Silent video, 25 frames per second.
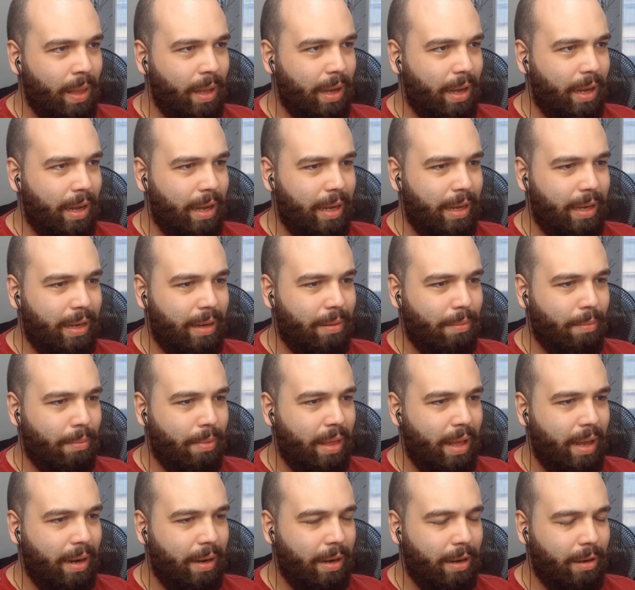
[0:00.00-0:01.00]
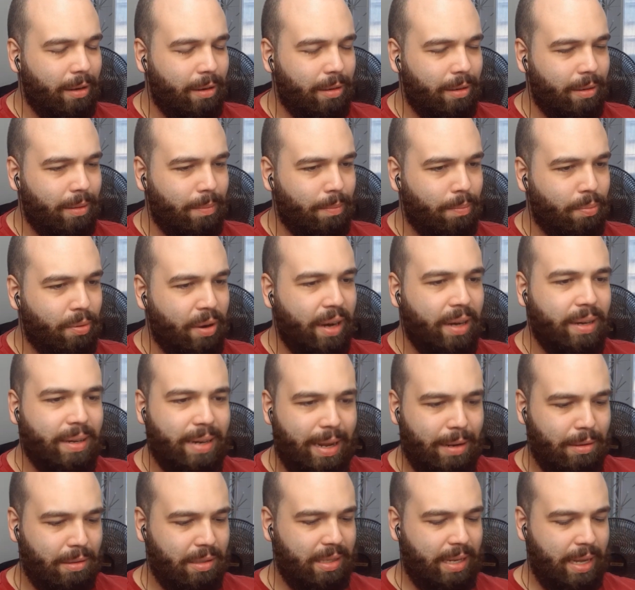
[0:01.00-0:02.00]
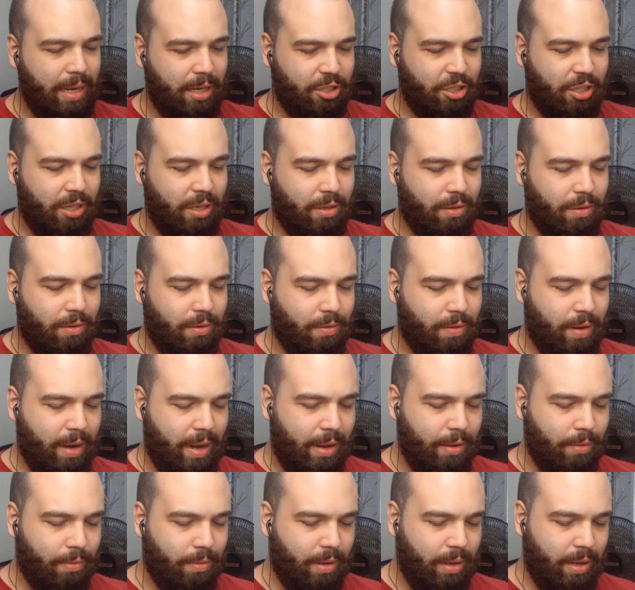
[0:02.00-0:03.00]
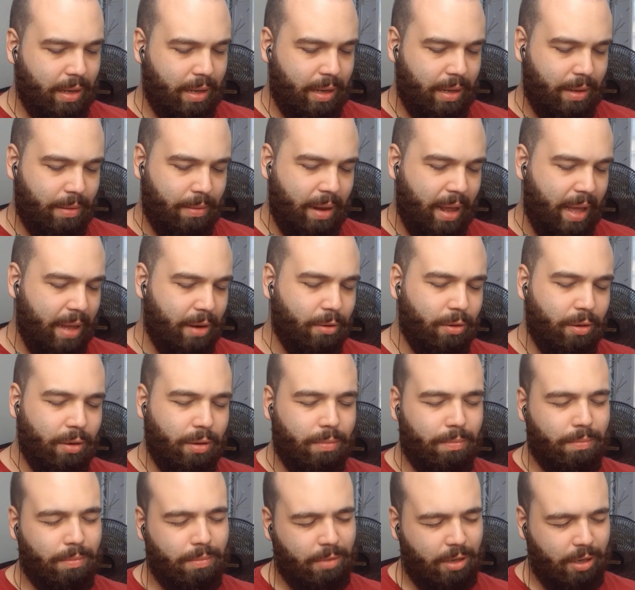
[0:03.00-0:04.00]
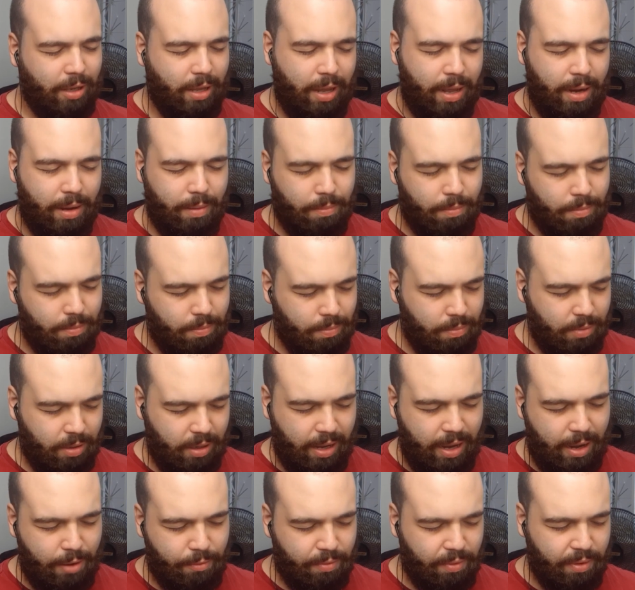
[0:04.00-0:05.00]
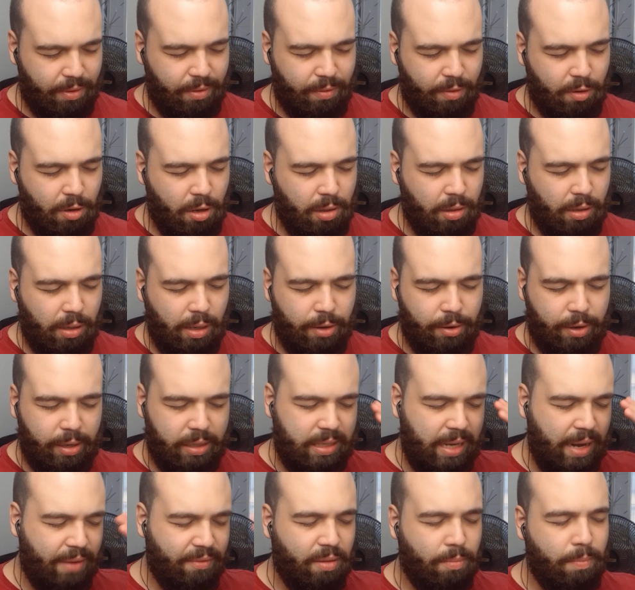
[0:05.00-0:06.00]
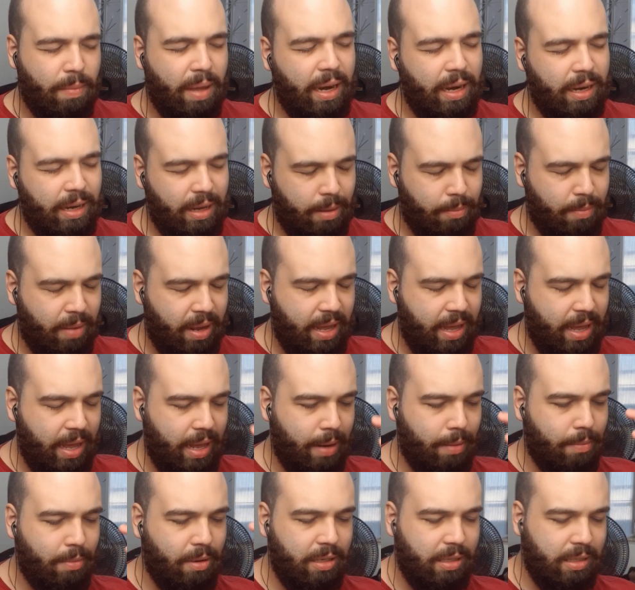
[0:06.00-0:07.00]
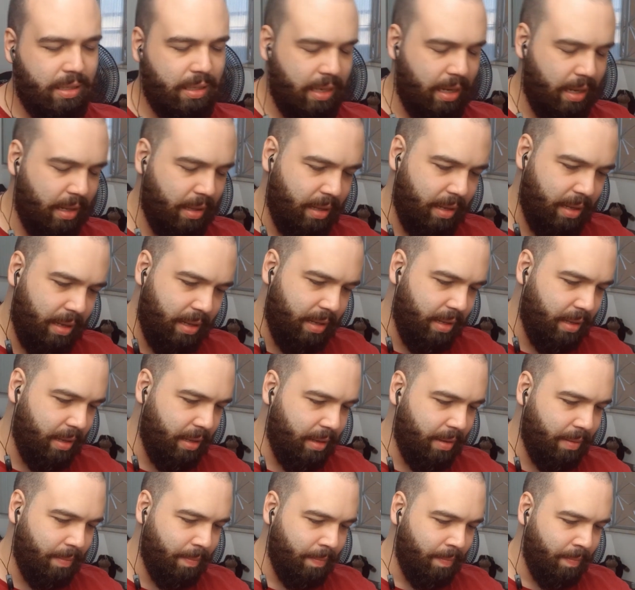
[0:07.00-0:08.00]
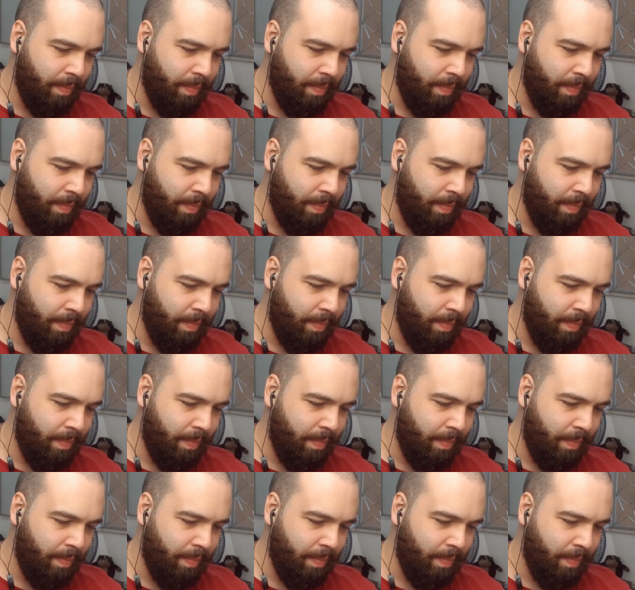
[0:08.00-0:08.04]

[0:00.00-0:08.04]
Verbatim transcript: um that little breakdown section right uh i don't again can't really recall the lyrics i have the melody in my head but it's the, the